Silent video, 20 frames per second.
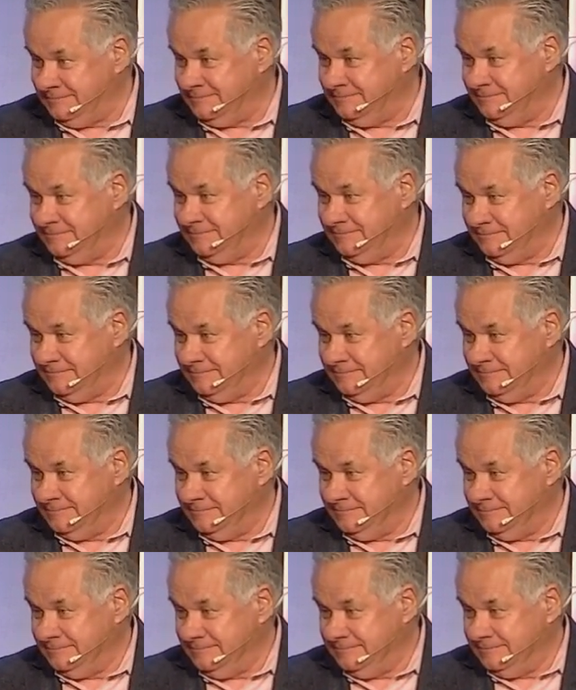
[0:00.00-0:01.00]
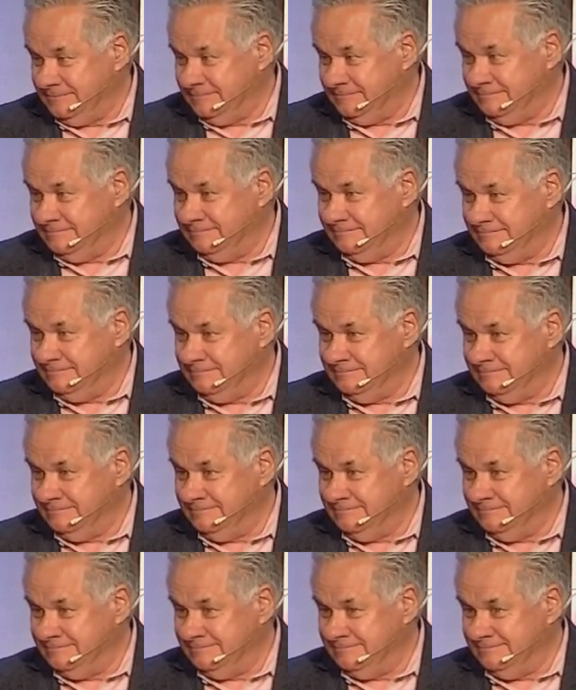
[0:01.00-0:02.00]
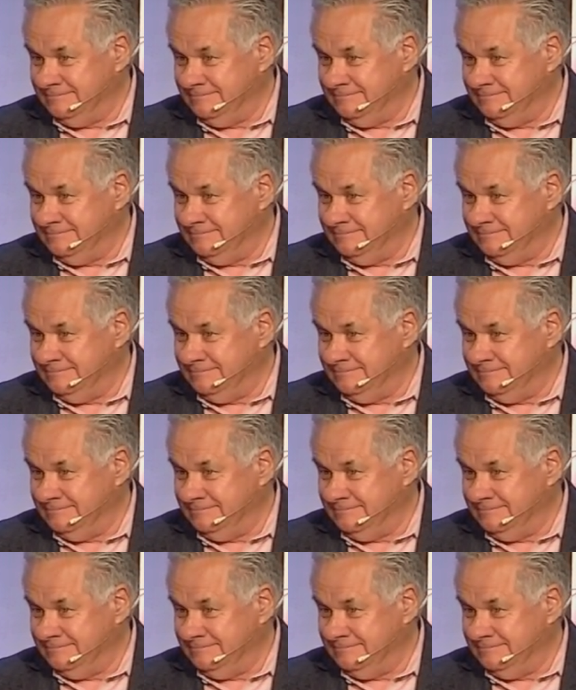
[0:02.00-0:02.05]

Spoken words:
(no one is talking)